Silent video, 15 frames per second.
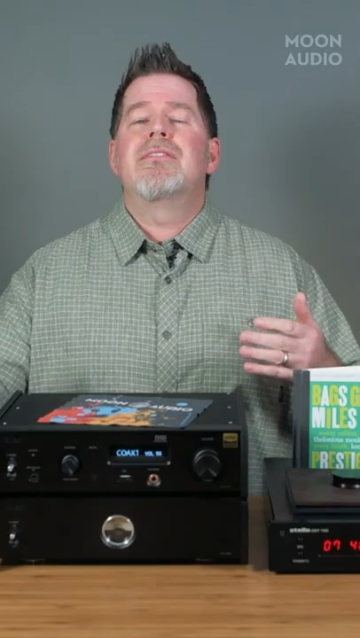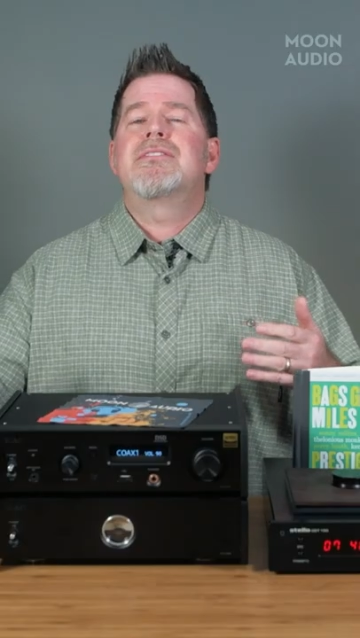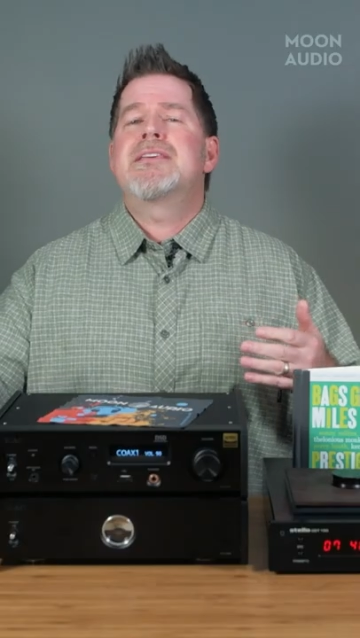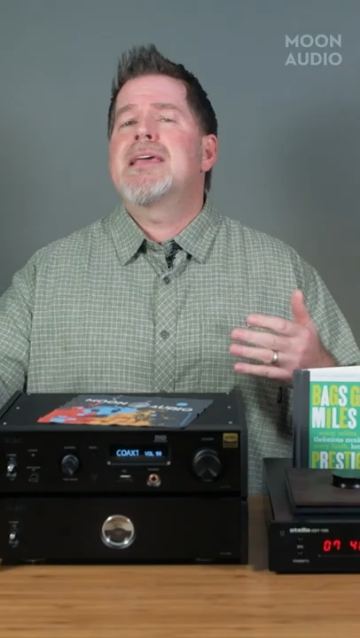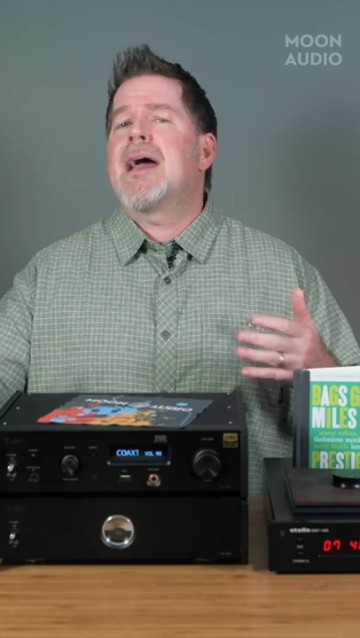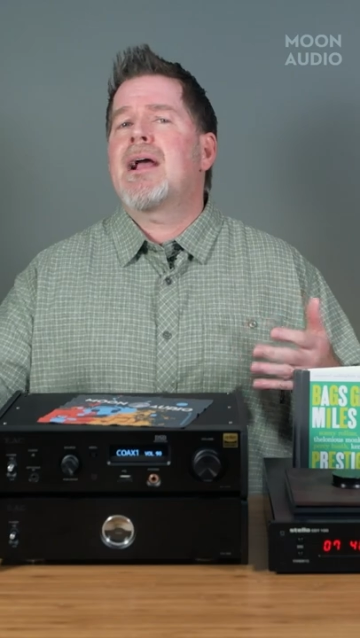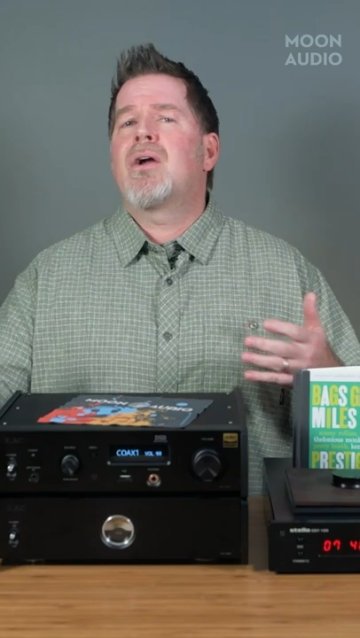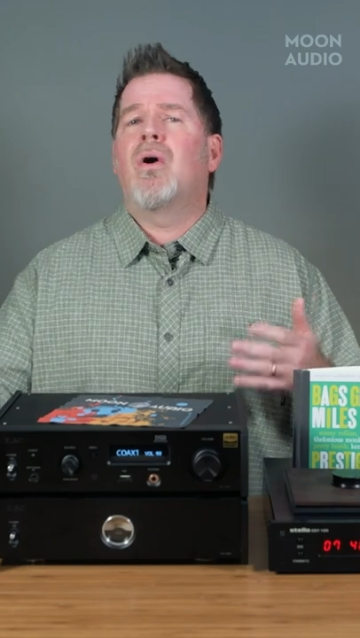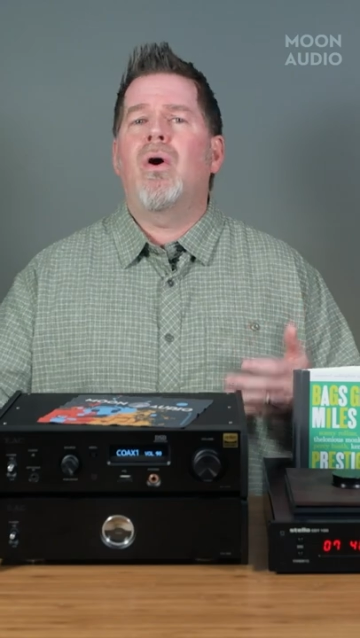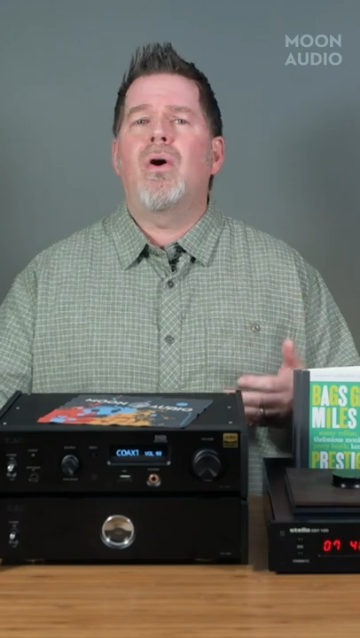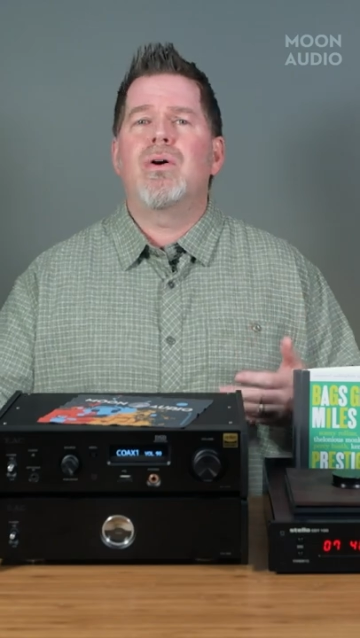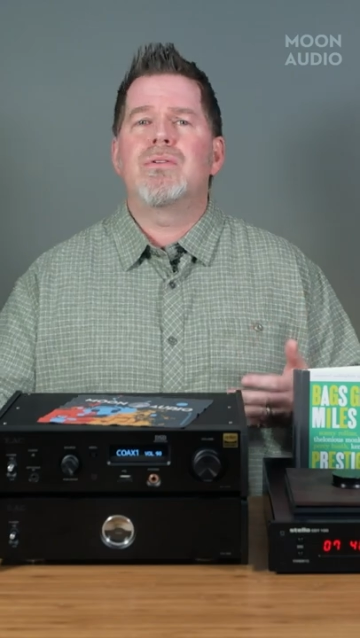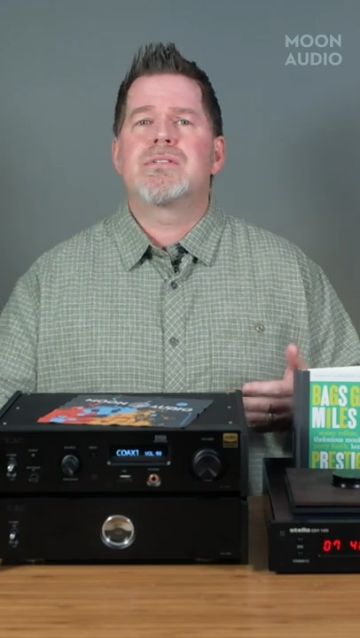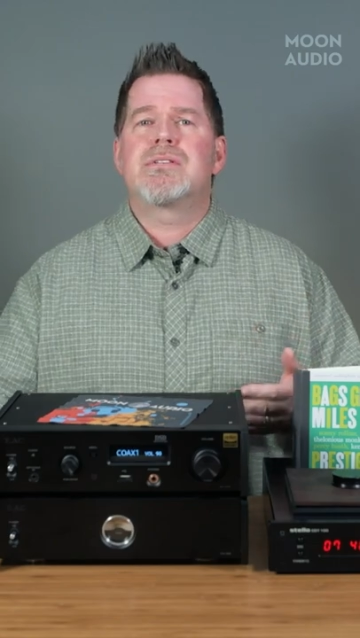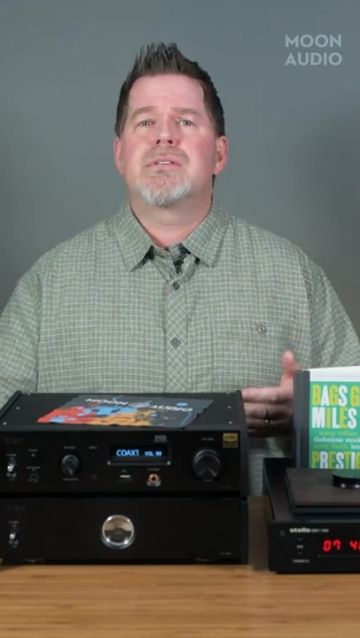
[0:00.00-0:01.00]
TEAC
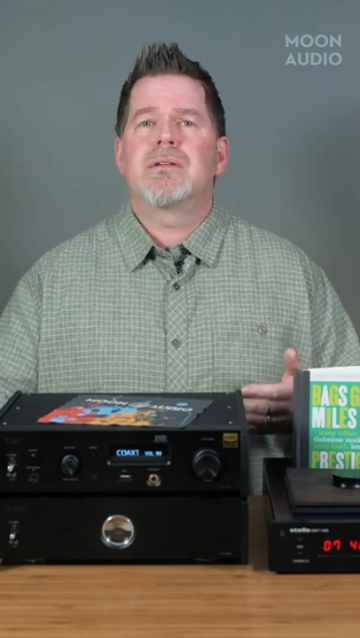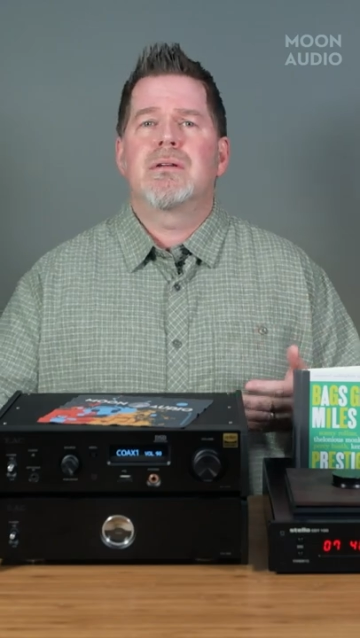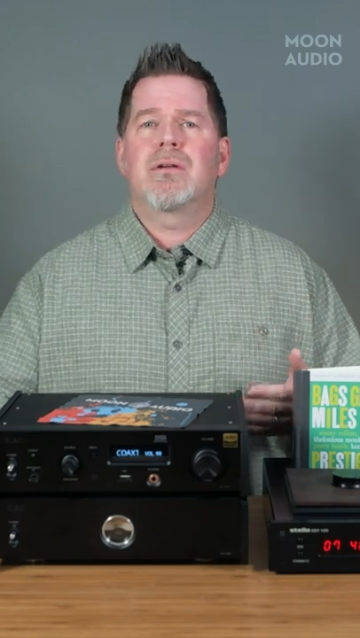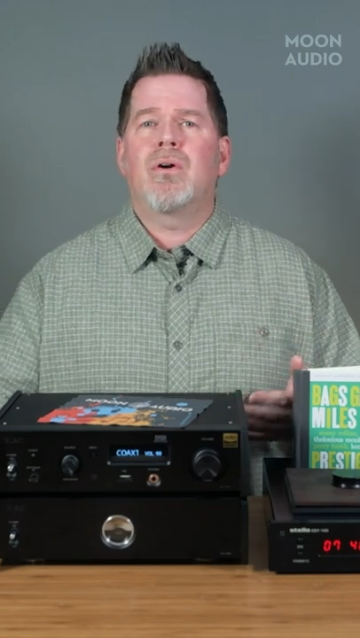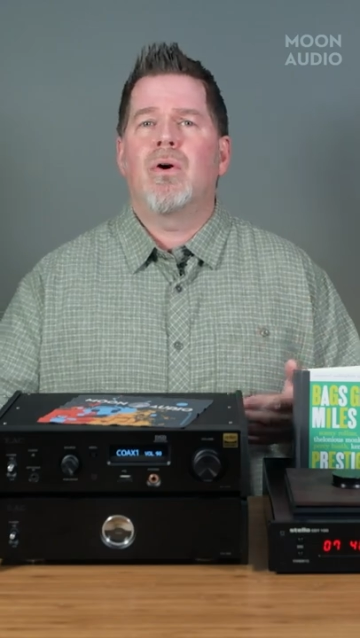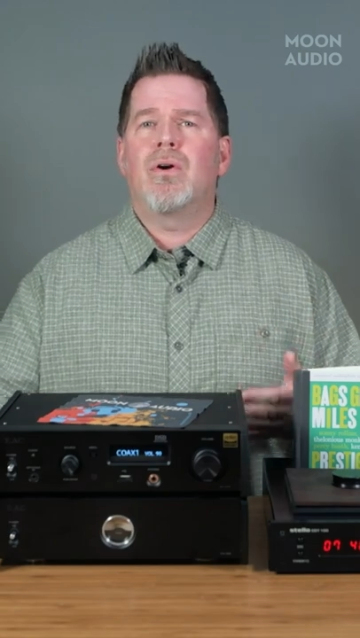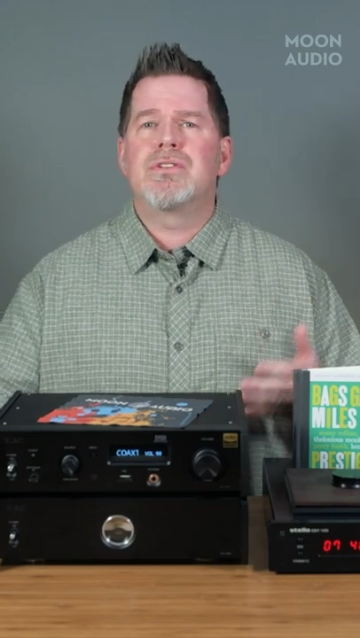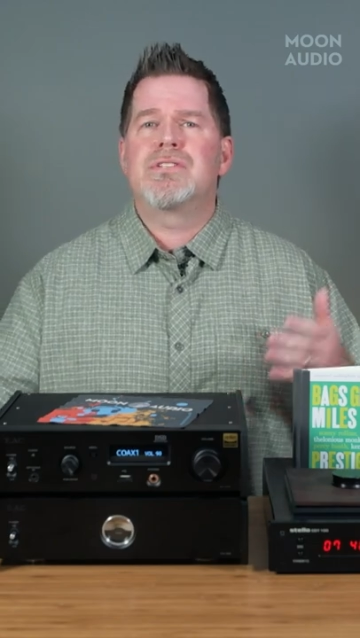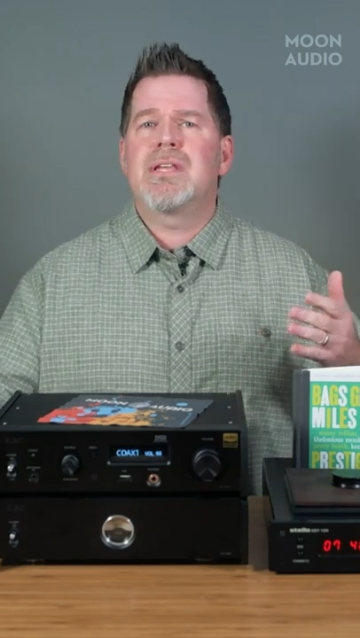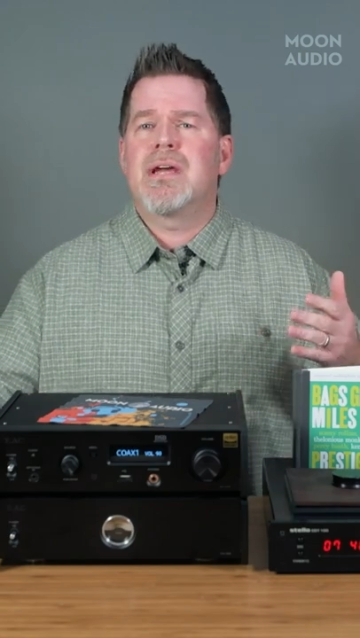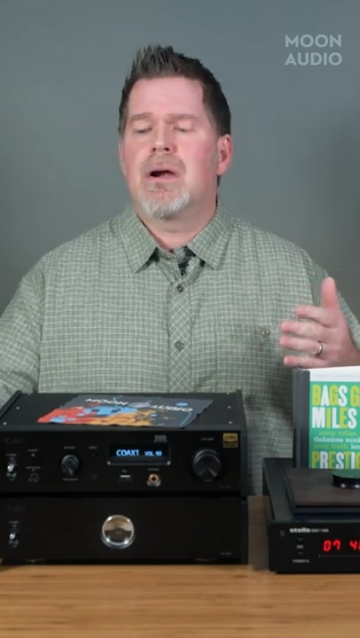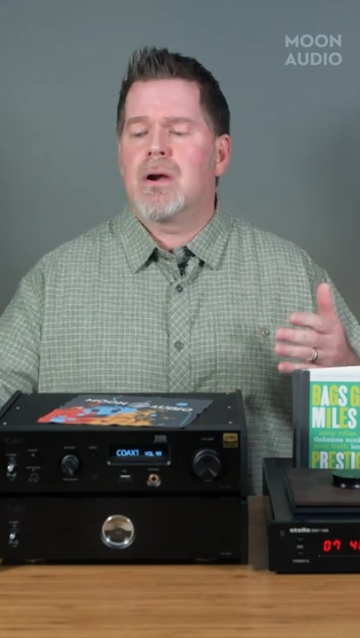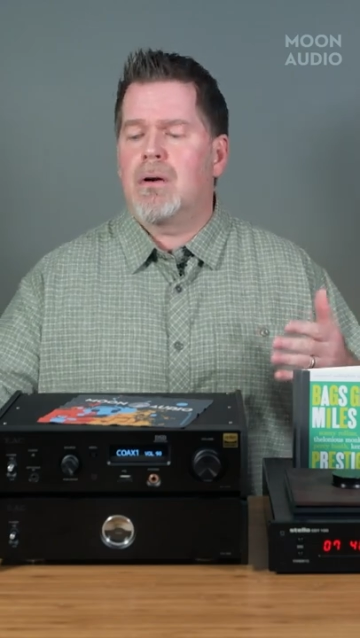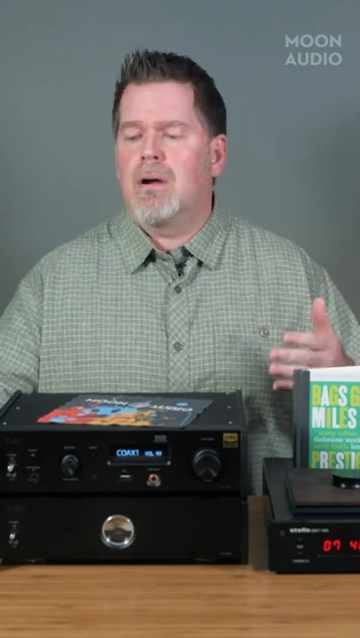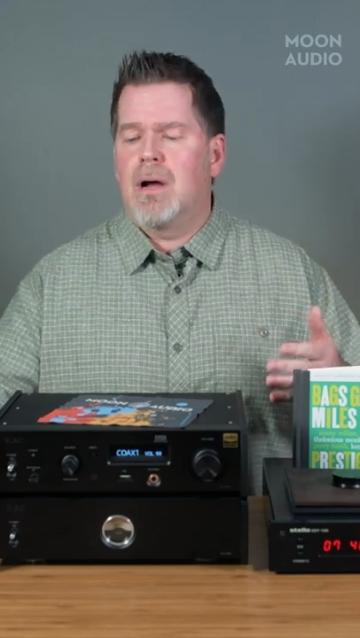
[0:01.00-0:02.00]
calls, calls
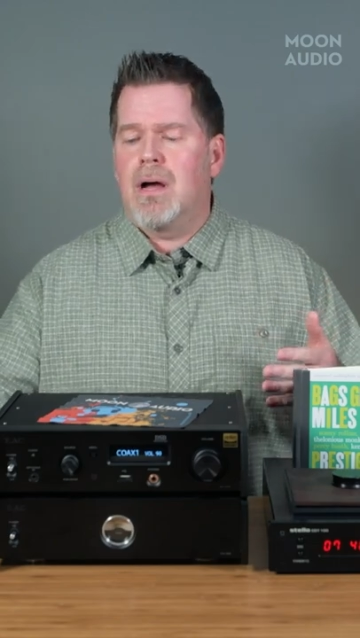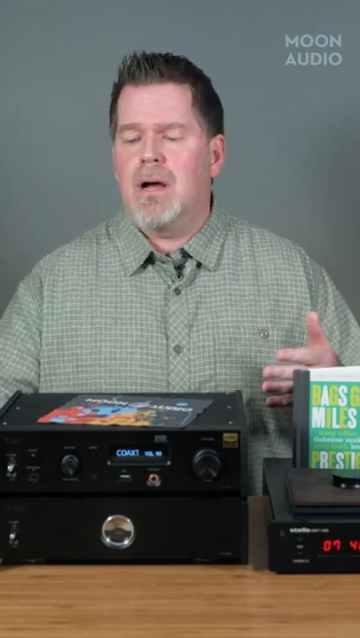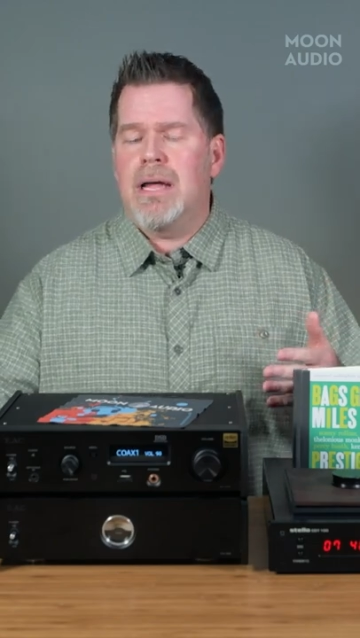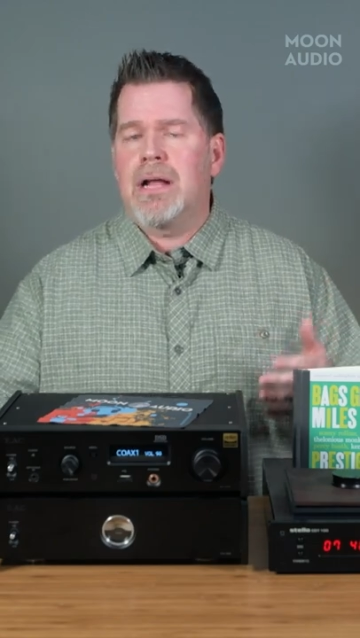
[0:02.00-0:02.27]
their uh,